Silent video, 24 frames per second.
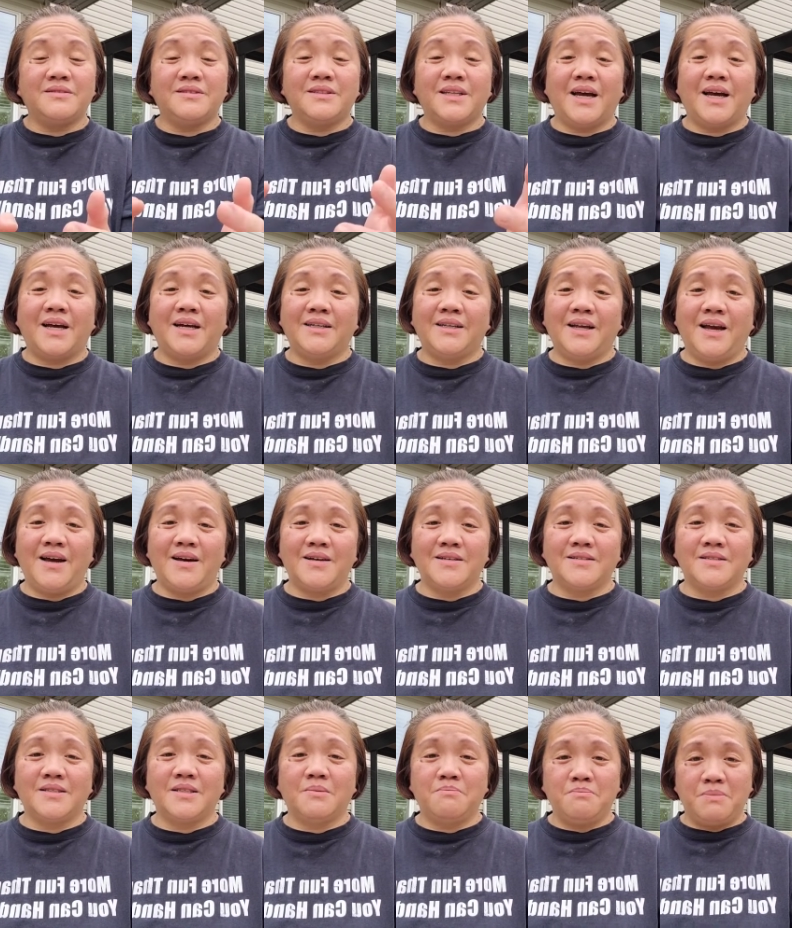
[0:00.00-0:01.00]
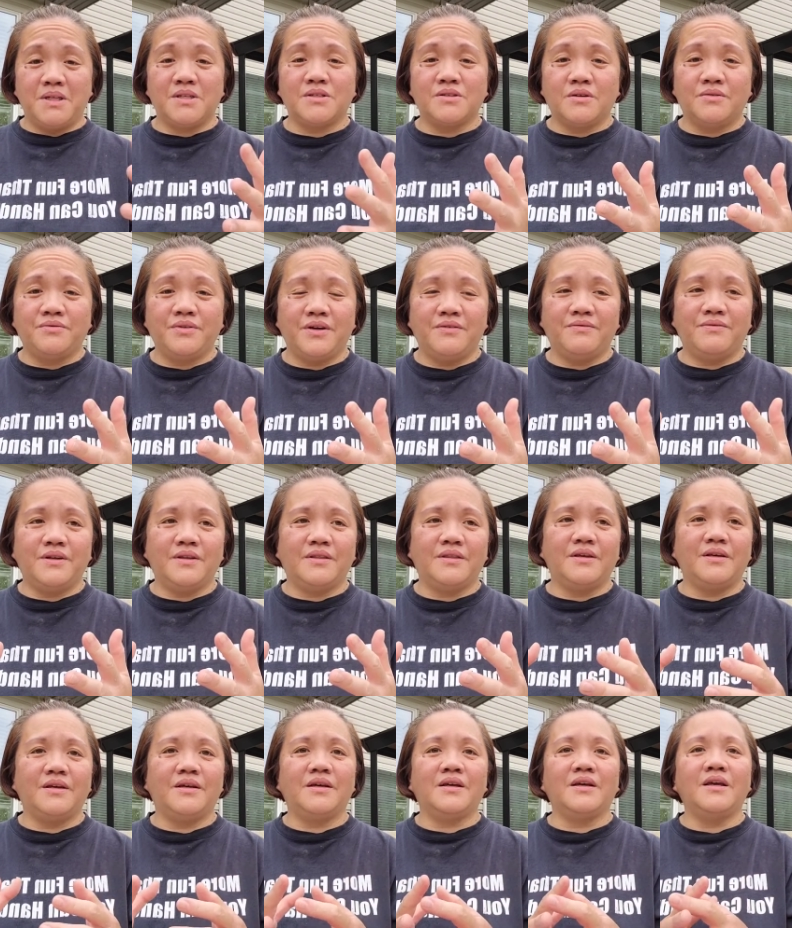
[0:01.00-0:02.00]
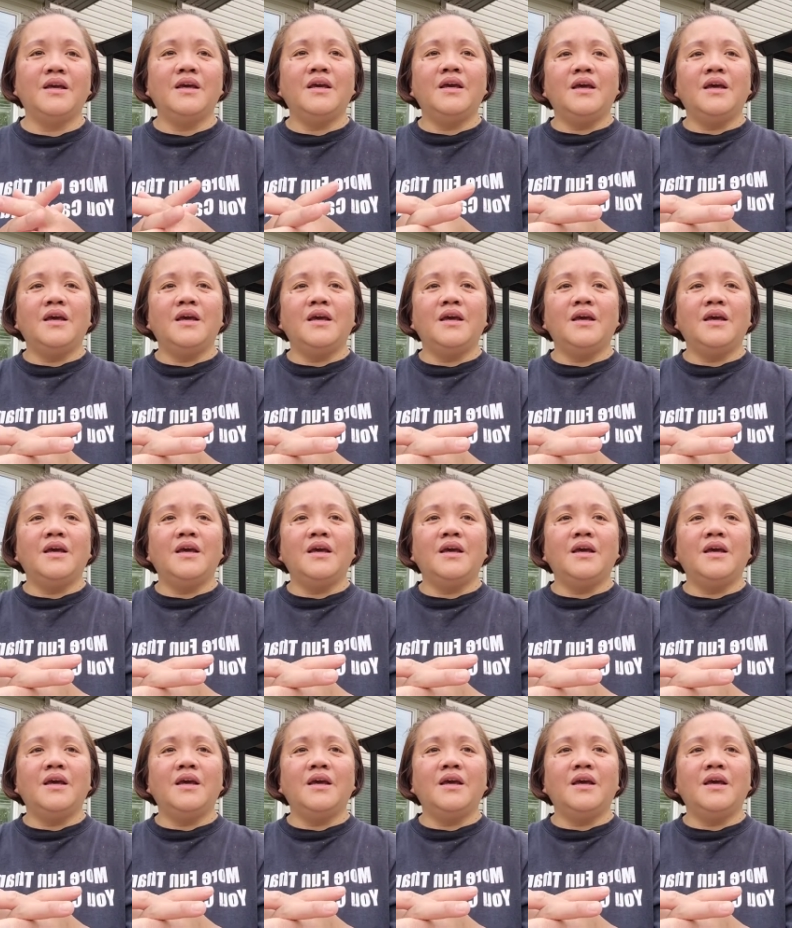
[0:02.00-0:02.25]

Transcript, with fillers: Dad has the best of everything.